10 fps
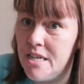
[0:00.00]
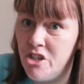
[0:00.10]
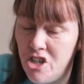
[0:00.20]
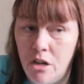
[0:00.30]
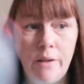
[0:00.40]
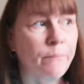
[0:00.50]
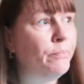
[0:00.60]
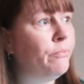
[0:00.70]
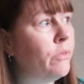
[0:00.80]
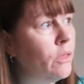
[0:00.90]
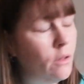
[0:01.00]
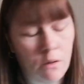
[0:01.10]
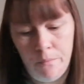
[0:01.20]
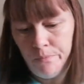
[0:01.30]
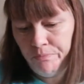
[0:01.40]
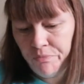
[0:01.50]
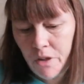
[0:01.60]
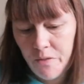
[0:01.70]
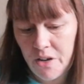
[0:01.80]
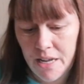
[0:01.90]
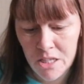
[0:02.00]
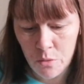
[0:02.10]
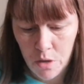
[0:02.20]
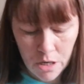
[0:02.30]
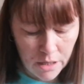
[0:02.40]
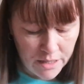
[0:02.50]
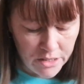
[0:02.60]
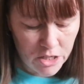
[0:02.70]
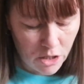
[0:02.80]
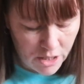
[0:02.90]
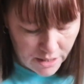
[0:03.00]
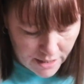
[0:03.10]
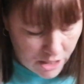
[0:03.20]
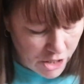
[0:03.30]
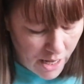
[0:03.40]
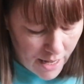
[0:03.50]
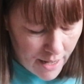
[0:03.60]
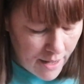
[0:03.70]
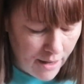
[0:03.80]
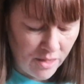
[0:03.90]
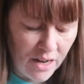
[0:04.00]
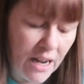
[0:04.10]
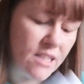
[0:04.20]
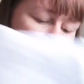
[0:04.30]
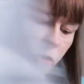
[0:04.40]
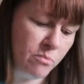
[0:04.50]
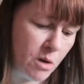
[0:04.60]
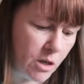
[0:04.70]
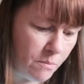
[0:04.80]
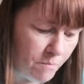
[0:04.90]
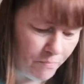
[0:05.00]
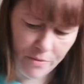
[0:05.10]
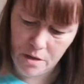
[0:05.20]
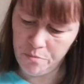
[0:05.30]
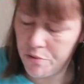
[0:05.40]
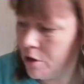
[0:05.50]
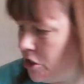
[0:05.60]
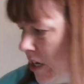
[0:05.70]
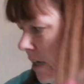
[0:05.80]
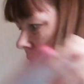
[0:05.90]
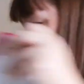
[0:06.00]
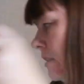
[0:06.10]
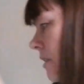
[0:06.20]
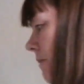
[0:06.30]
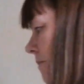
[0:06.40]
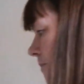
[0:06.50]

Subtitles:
I stitched on it. The last one I started this year, and the last of my projects